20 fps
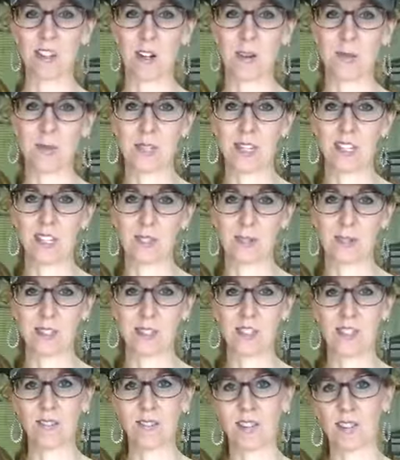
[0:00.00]
therapy he's
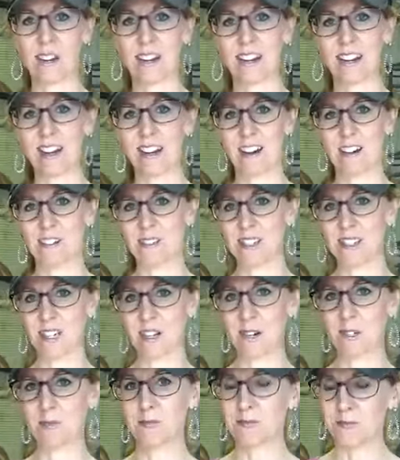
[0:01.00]
receiving right now.
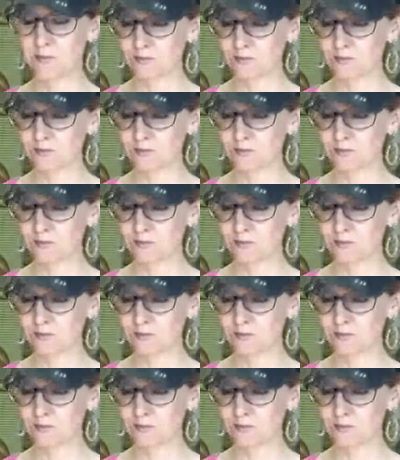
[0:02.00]
So